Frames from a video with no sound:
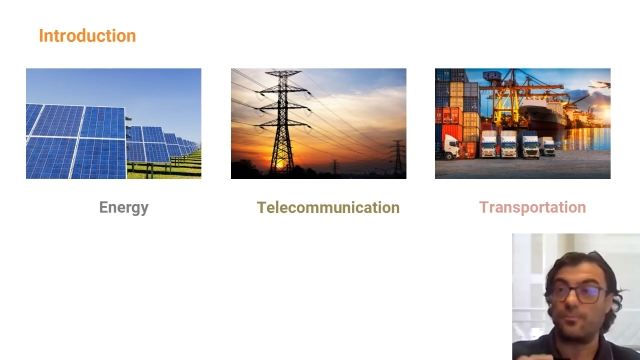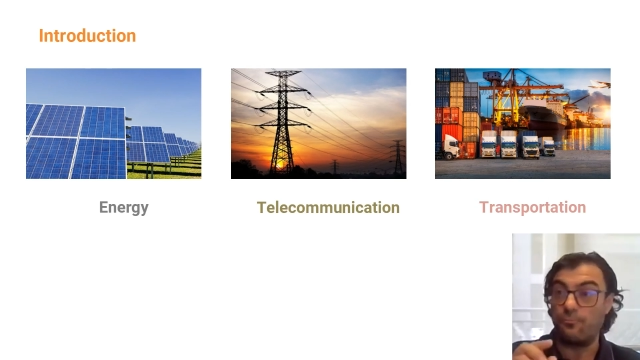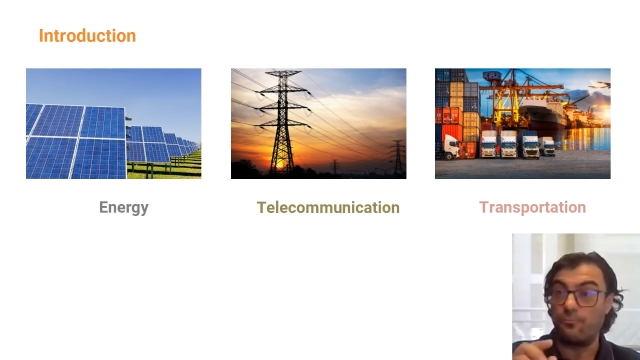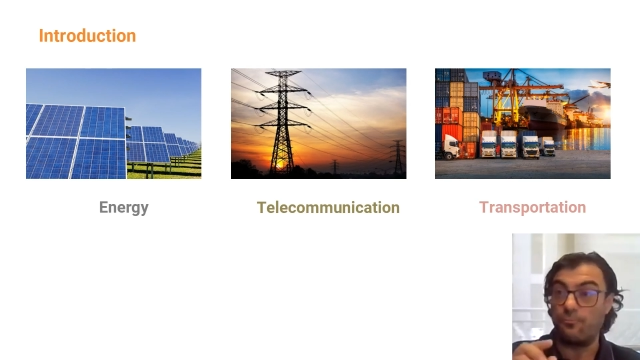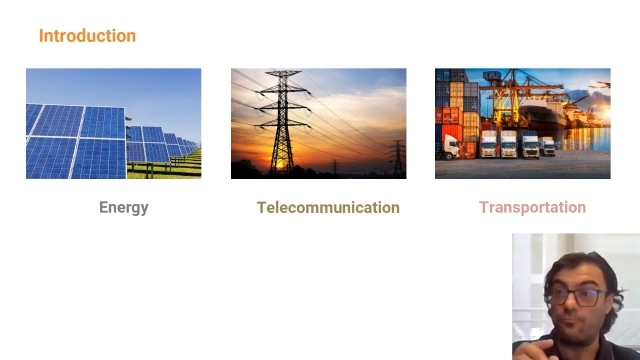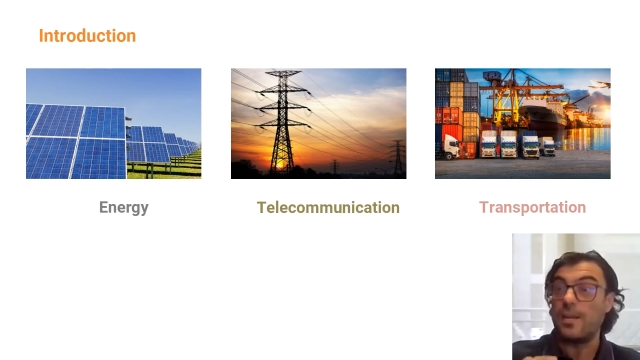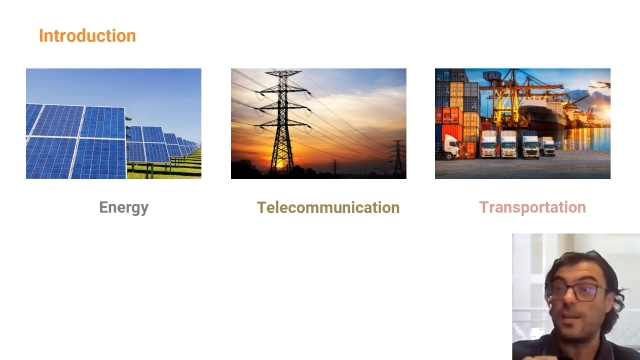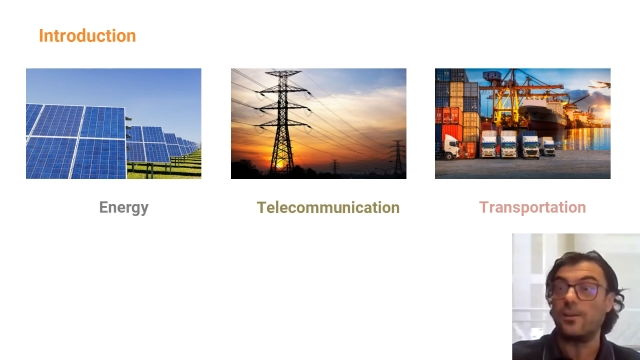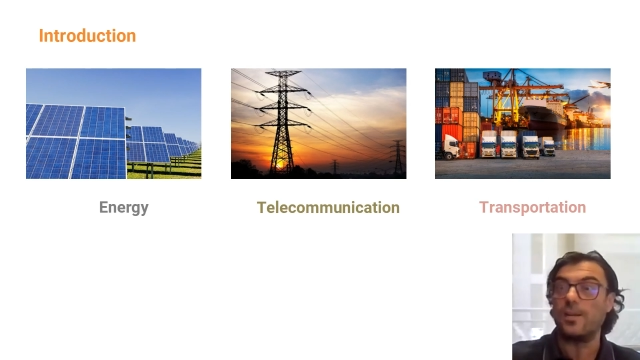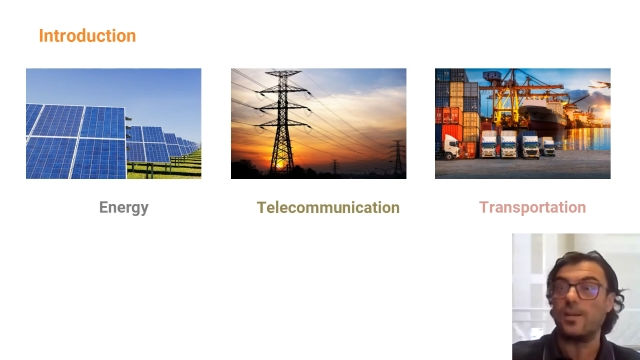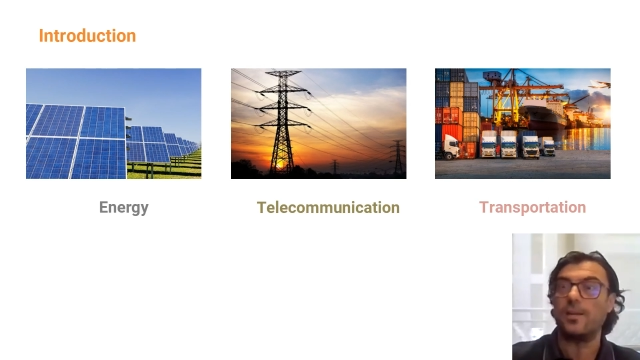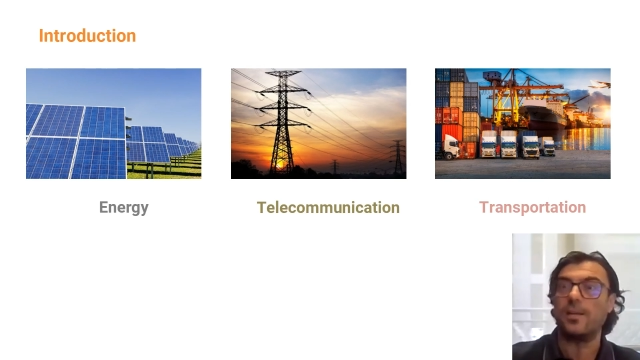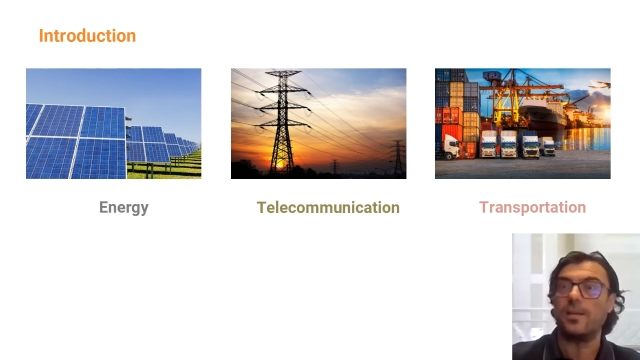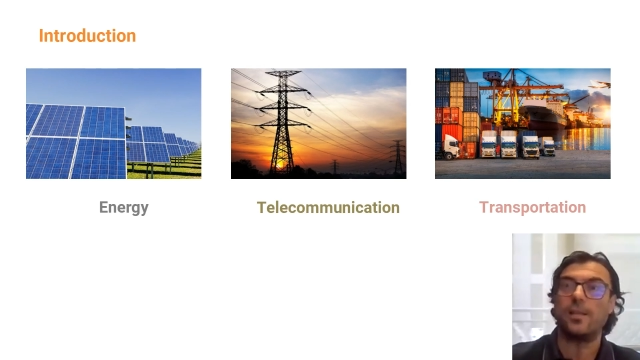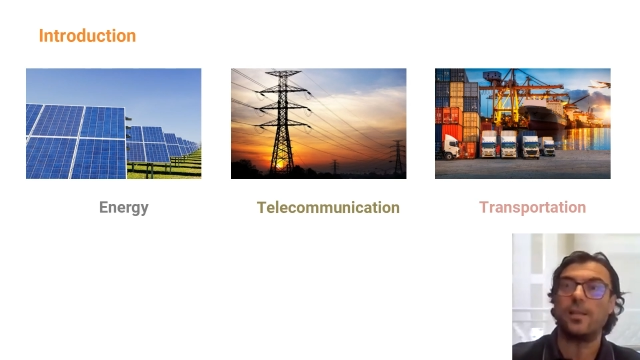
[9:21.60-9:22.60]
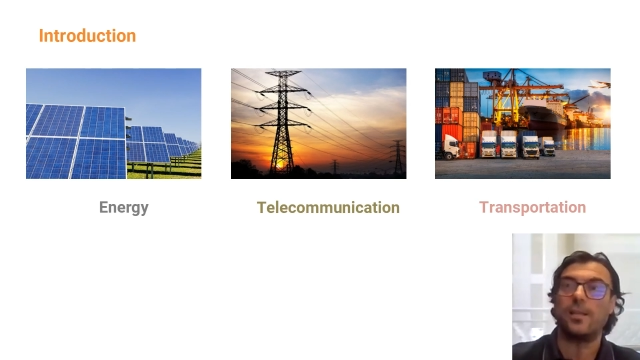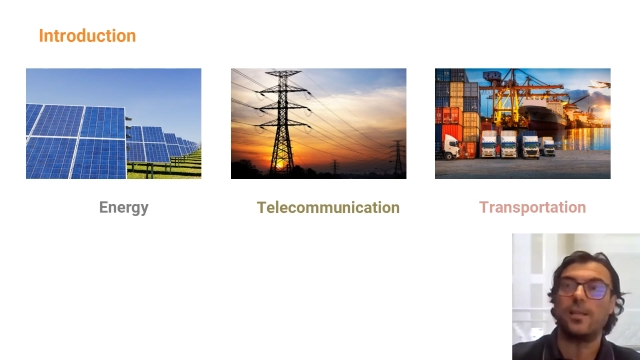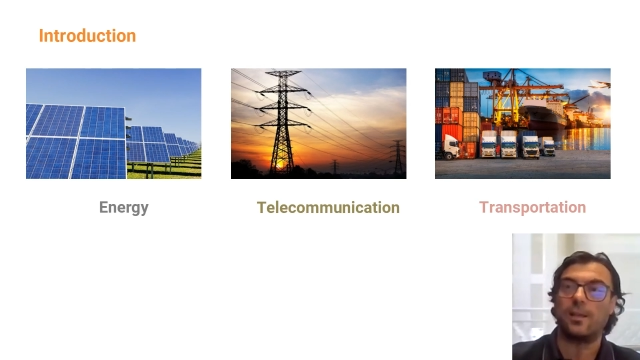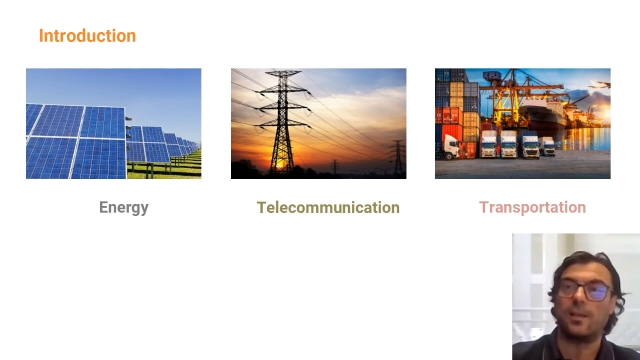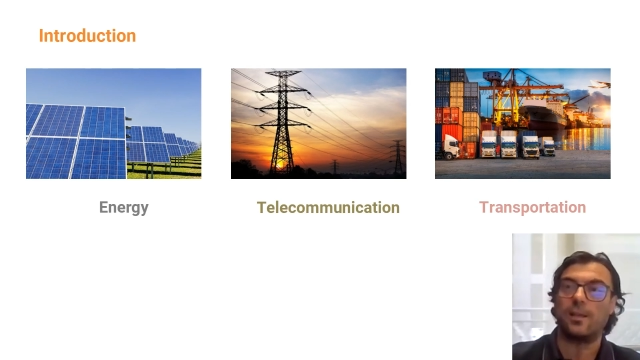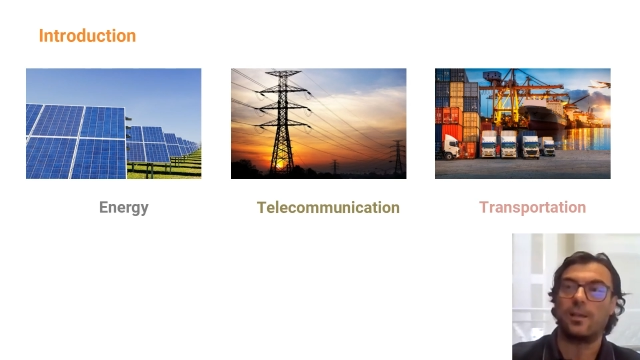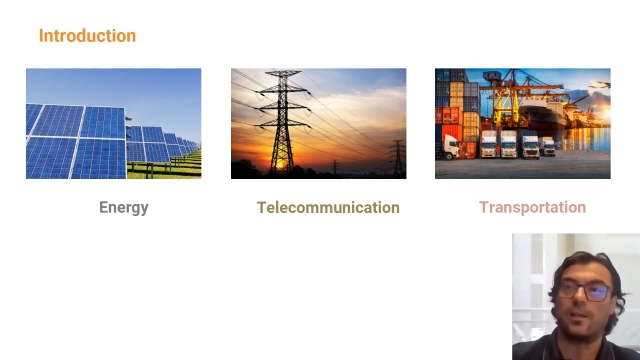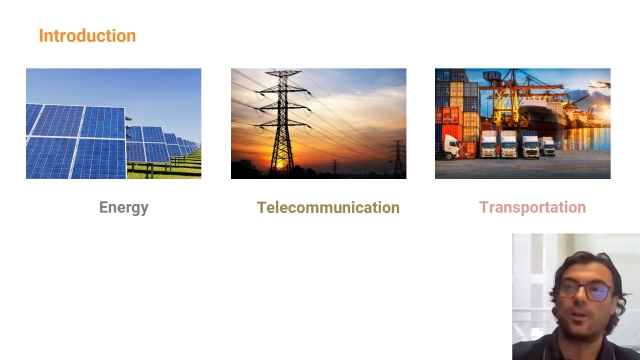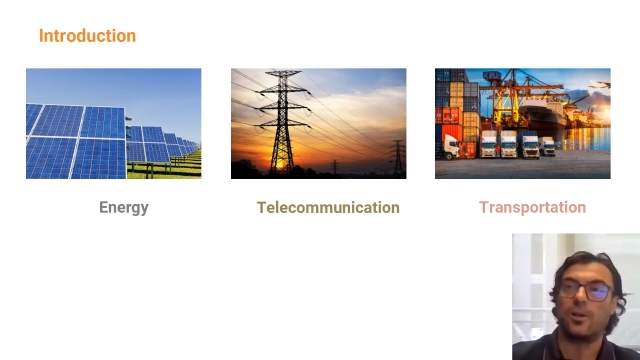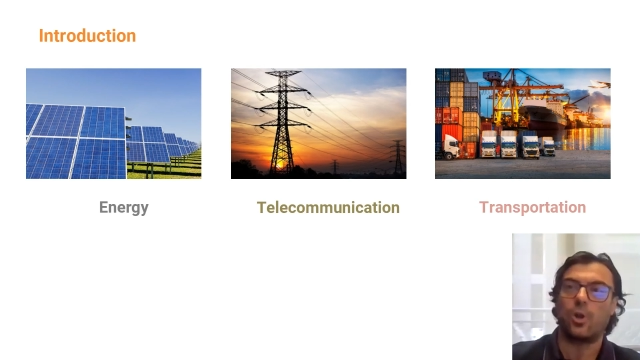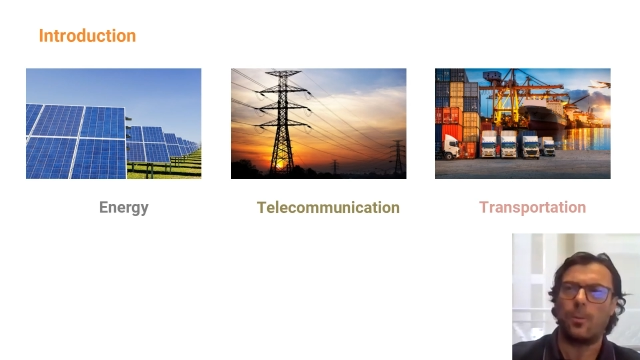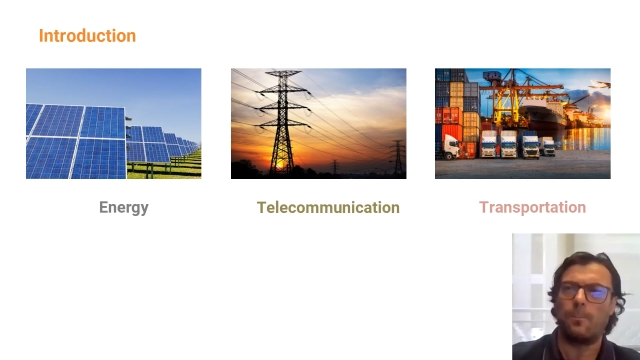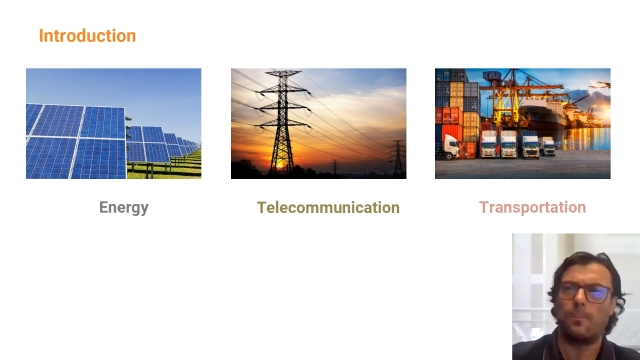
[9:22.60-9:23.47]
have really